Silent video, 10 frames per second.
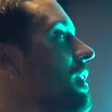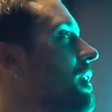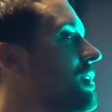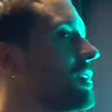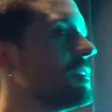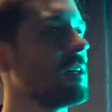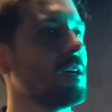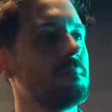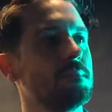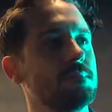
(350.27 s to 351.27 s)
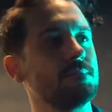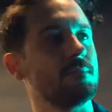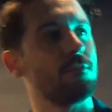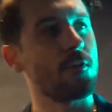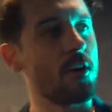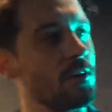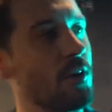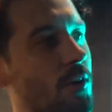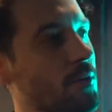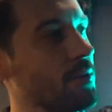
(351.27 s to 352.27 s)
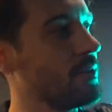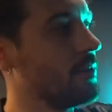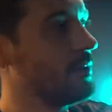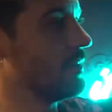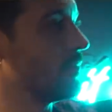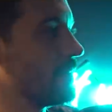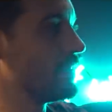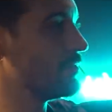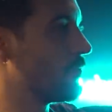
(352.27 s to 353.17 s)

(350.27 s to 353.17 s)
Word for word: Yeah, this is Far Alone with